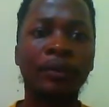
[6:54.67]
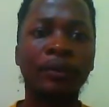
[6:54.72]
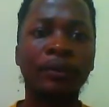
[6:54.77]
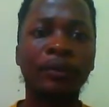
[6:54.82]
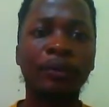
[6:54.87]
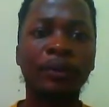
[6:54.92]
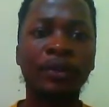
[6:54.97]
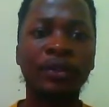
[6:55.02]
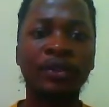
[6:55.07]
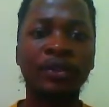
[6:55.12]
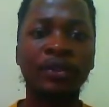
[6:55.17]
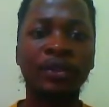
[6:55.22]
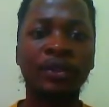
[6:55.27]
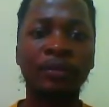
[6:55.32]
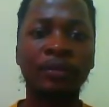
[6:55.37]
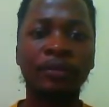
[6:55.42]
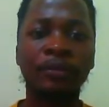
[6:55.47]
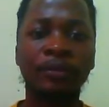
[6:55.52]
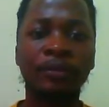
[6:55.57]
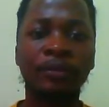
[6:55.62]
point shape,
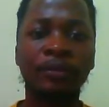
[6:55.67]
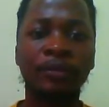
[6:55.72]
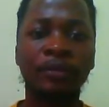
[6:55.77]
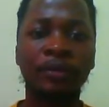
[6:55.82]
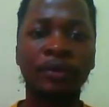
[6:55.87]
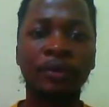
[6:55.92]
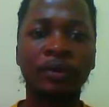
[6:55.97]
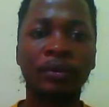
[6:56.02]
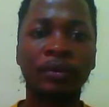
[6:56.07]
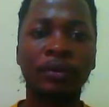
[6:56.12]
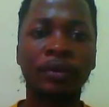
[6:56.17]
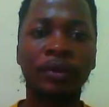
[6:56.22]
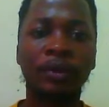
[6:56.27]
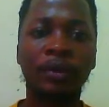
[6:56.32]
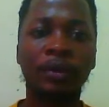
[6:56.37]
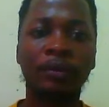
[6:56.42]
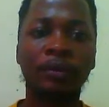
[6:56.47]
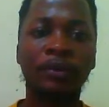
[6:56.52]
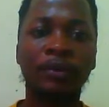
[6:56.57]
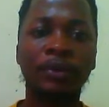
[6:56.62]

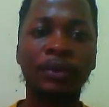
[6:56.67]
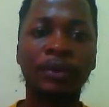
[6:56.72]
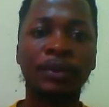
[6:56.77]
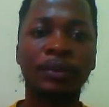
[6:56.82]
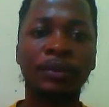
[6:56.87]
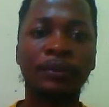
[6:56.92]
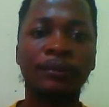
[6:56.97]
import,